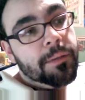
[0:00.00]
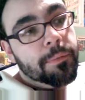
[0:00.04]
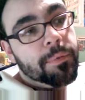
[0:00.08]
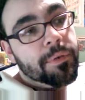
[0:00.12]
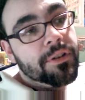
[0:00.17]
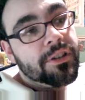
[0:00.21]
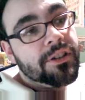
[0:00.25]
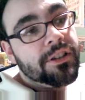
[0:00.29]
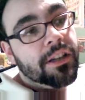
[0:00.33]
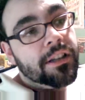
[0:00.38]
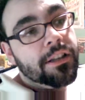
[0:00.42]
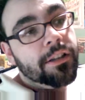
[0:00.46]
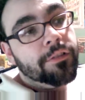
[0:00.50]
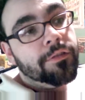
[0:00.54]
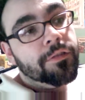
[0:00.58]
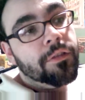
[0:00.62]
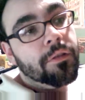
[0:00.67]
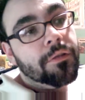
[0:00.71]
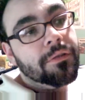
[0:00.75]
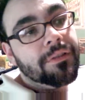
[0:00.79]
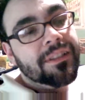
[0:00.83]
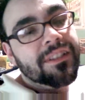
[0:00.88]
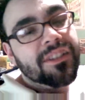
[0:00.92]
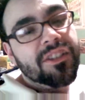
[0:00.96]
person on the
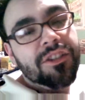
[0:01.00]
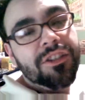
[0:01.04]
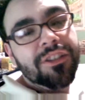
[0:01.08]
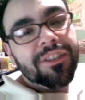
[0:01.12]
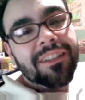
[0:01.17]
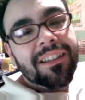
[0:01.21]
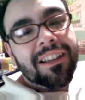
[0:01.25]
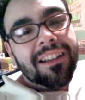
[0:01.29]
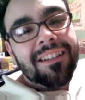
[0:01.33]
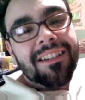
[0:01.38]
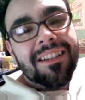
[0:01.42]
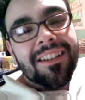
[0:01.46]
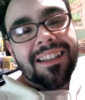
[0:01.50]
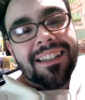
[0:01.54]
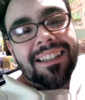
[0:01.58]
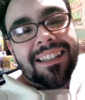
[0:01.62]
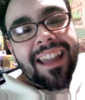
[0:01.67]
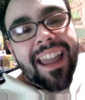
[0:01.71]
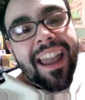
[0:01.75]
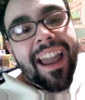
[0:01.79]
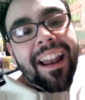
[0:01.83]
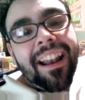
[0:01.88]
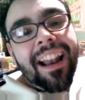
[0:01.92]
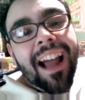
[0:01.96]
phone couldn't
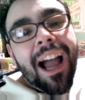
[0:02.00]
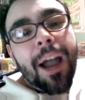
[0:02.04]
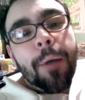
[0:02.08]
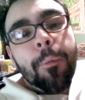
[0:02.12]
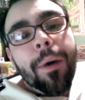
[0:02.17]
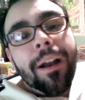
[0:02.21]
understand. I